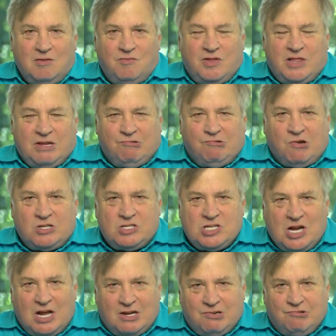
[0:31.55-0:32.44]
for their
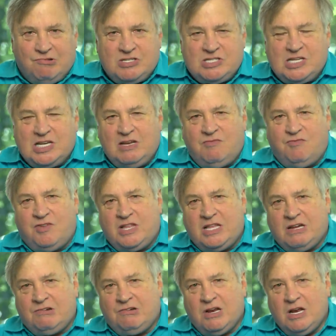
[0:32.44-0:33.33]
autocracy, for
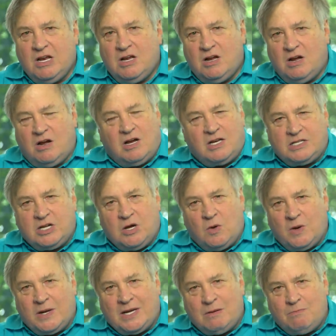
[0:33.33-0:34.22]
their
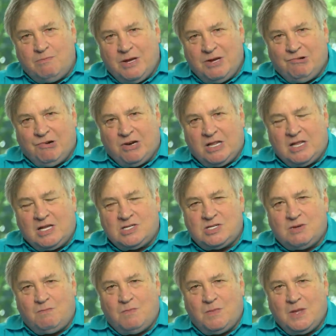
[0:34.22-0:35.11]
ongoing
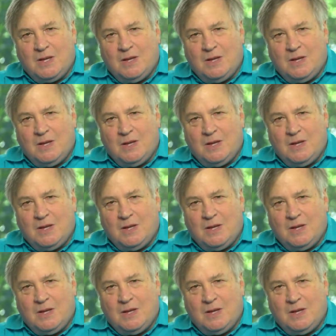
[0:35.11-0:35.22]
imperialism?